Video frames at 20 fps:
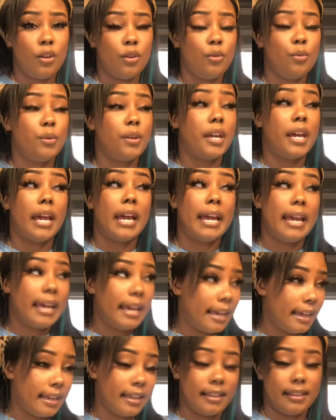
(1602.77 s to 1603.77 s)
You
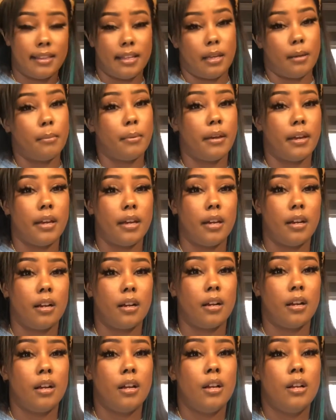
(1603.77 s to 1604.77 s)
can't get that back.
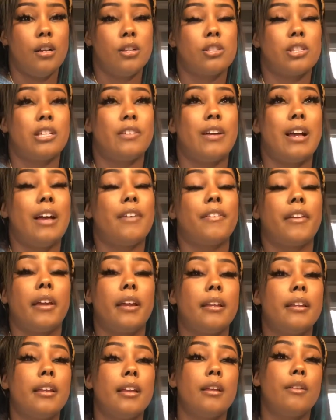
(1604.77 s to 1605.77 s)
So if I have
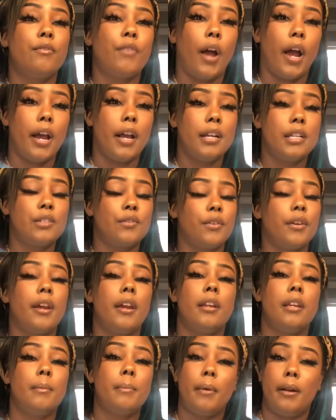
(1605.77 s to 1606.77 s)
any advice for
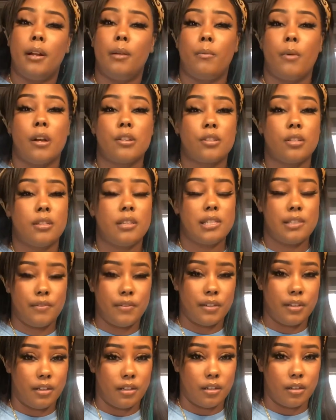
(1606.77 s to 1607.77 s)
anybody watching this
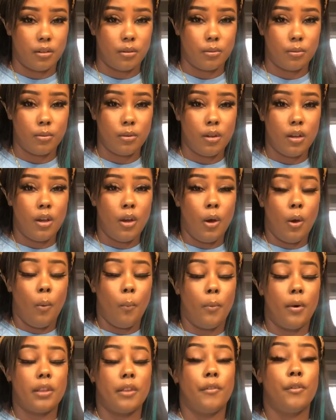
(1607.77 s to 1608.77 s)
video,
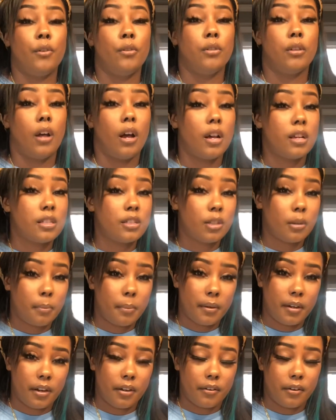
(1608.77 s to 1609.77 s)
whether if you lost your
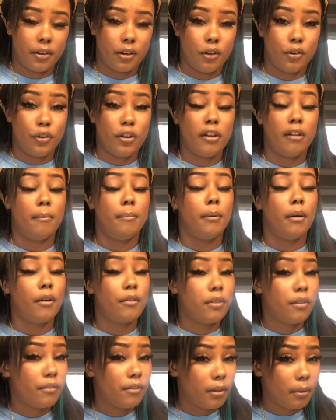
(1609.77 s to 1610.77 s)
parent or you have
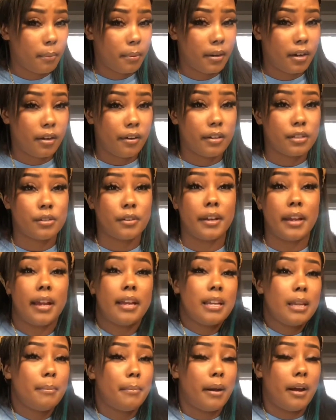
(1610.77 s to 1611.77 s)
both of your parents or
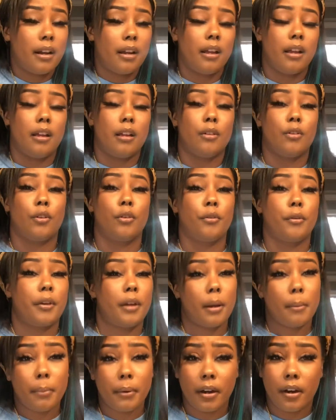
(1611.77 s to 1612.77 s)
anybody, your
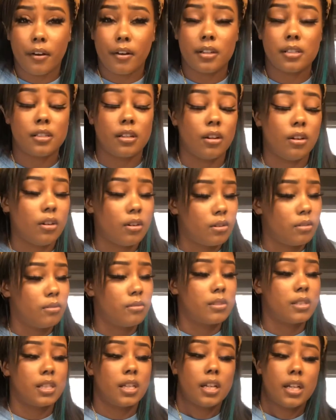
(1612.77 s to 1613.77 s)
grandparents,
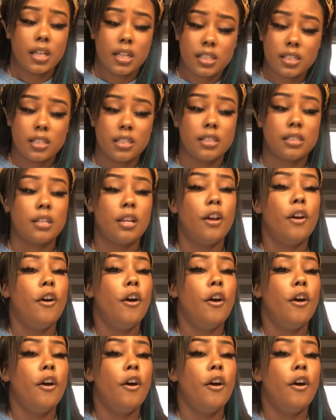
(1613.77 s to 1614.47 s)
uncles, cousins,